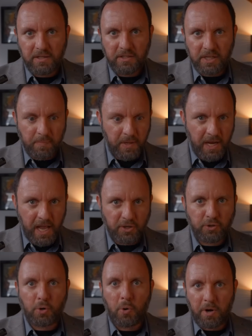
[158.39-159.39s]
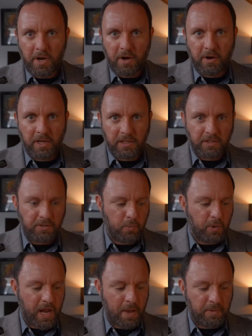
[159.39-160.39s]
something extraordinary.
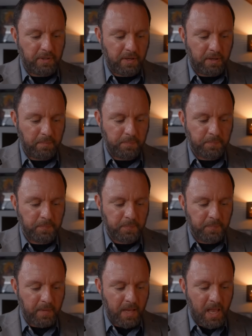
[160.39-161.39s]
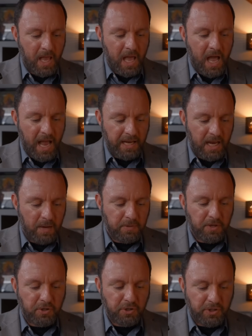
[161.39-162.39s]
Listen what happened to him. I came
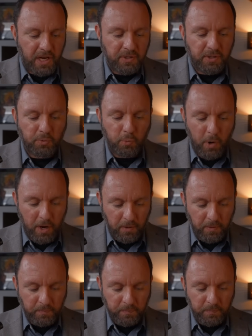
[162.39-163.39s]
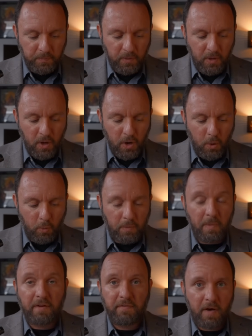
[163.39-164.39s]
to understand this well
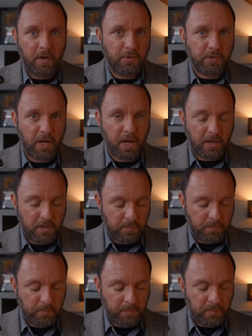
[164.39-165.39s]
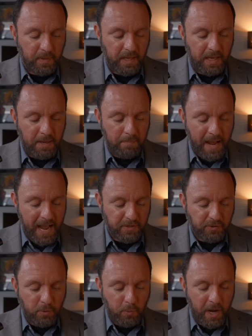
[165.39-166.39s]
when my father died. He
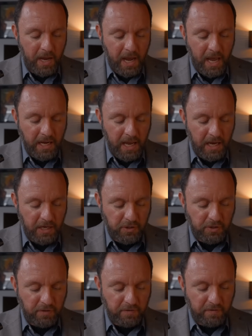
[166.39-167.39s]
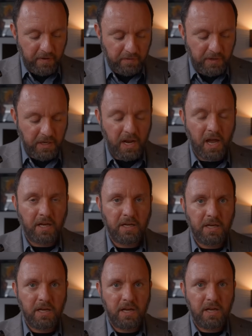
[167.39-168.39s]
passed away at age
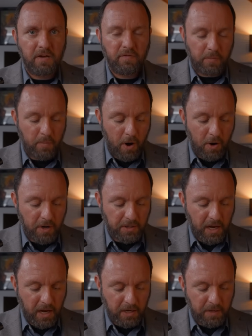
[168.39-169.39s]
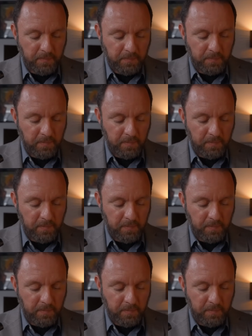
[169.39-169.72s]
59 from a heart attack.